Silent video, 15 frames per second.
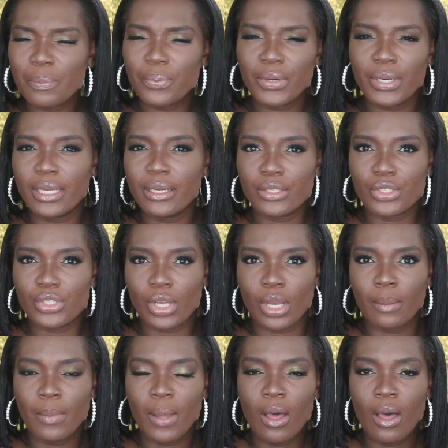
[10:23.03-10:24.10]
A pretty good
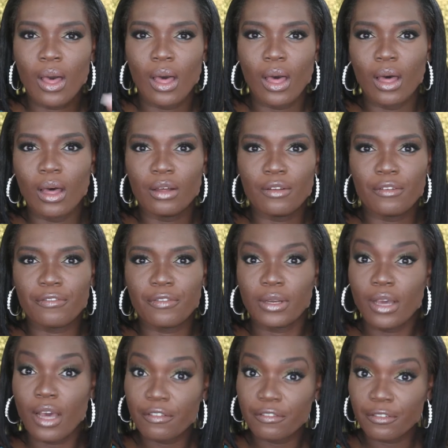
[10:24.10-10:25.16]
job of
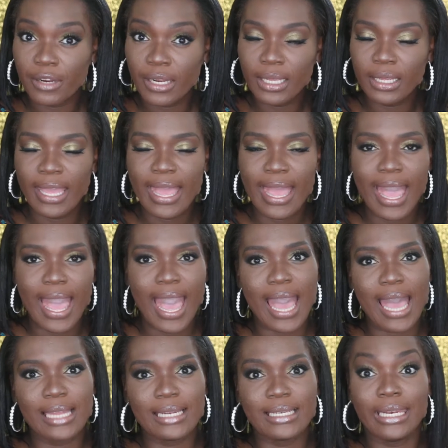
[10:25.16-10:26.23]
covering
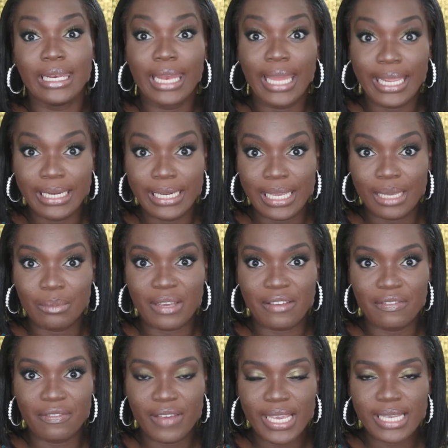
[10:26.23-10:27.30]
and lightening my
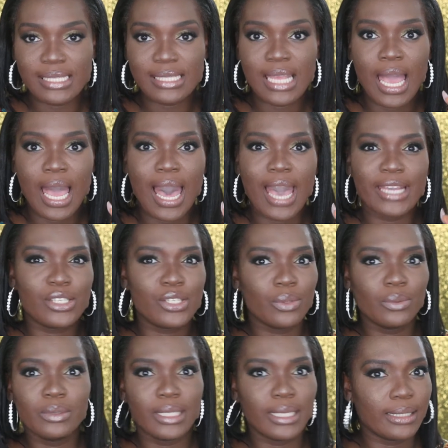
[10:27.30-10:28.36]
face. I
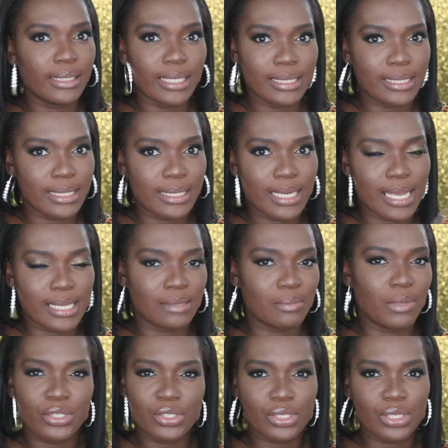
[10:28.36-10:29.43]
don't think they did as
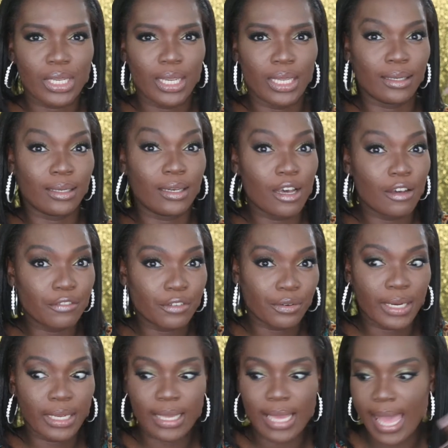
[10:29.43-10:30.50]
much in
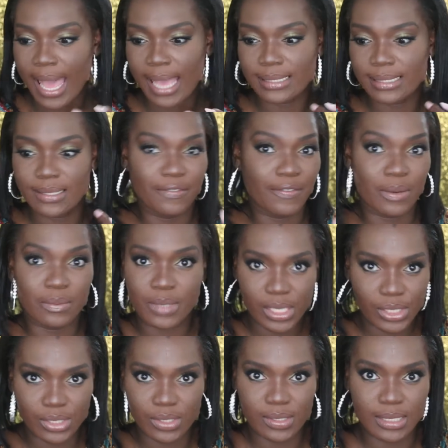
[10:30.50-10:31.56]
covering as the
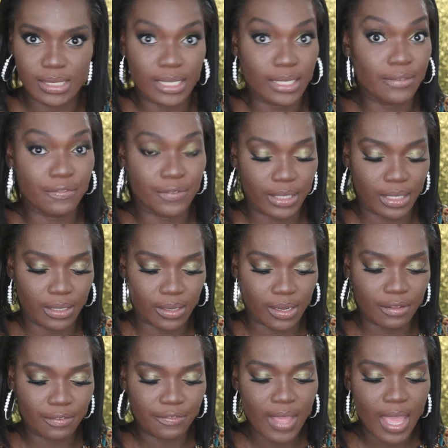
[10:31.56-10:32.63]
foundations did, funny
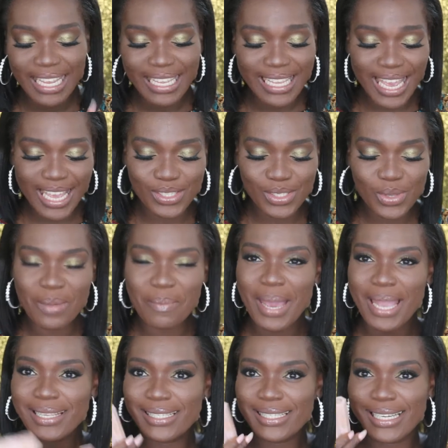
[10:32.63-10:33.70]
enough. Yeah, so the
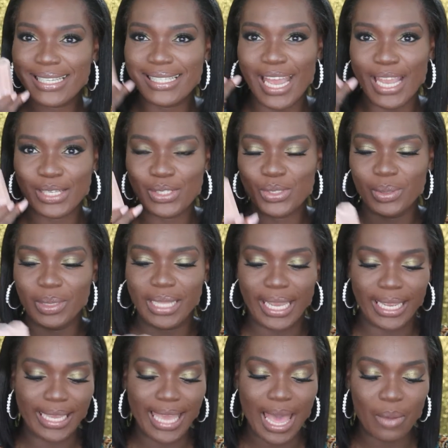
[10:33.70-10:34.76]
Match Stix I do
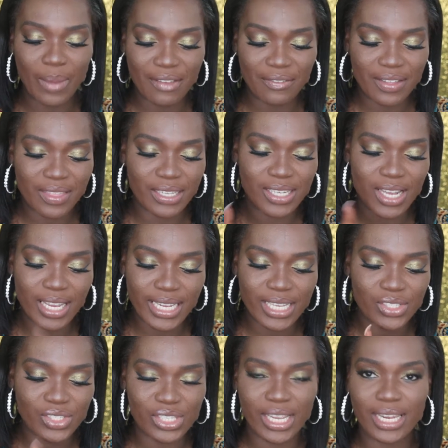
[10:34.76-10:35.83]
like. However, the
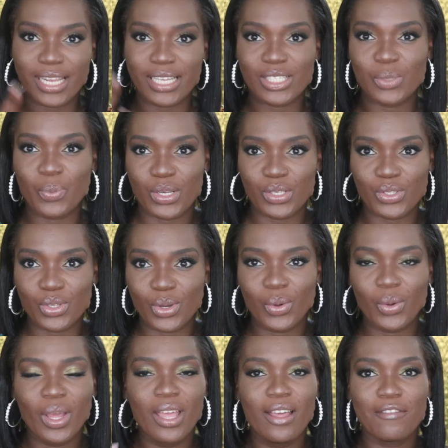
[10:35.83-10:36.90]
darkest shade,
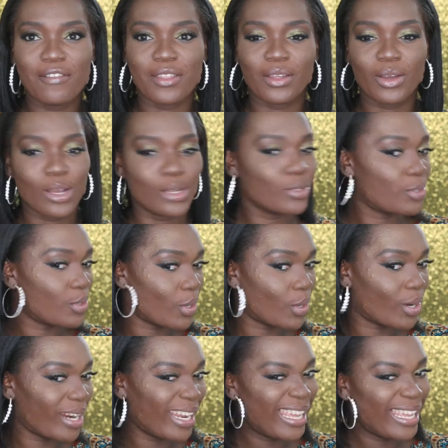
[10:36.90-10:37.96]
Espresso, for the
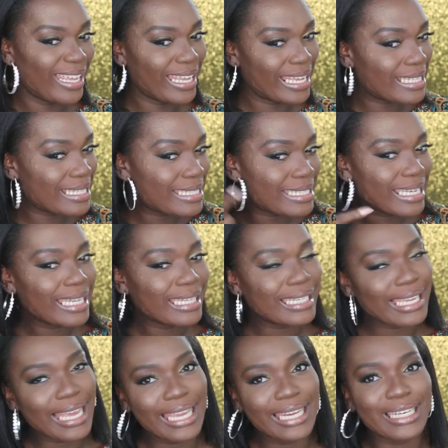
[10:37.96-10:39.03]
contour, it
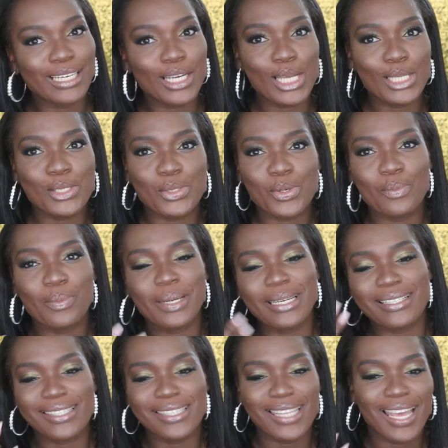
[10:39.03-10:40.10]
did kind of contour, but
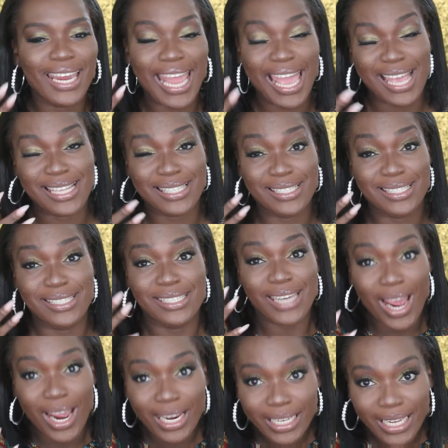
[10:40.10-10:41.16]
it's not as
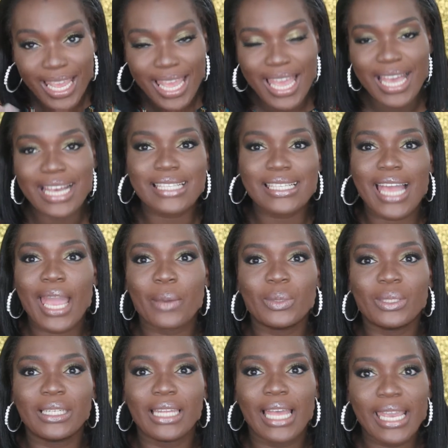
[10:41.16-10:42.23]
dark as I
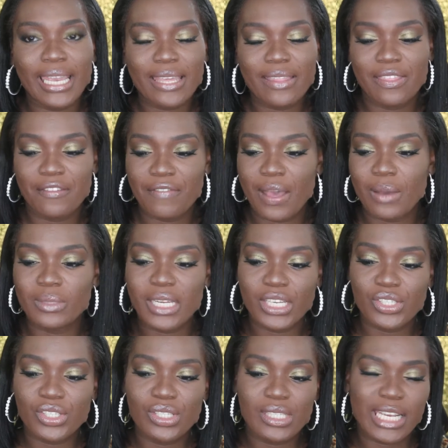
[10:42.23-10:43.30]
would like. The
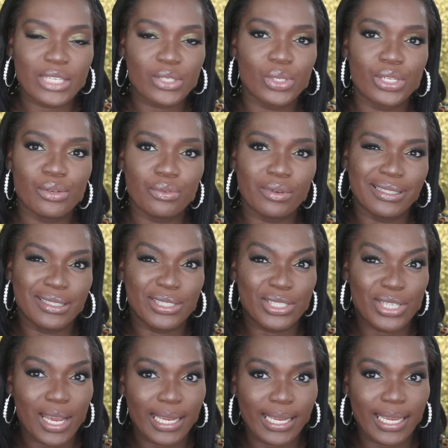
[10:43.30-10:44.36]
foundations actually run
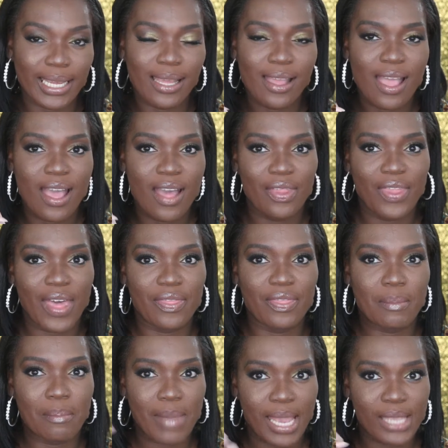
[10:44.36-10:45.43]
darker than
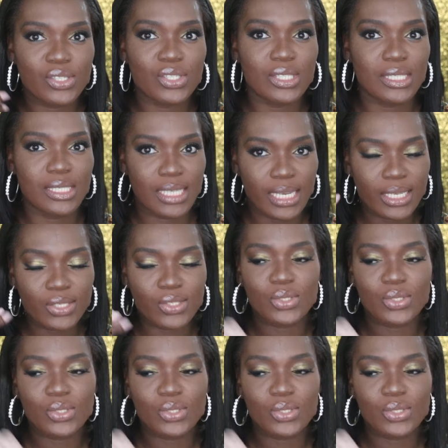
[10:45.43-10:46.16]
the Match Stix.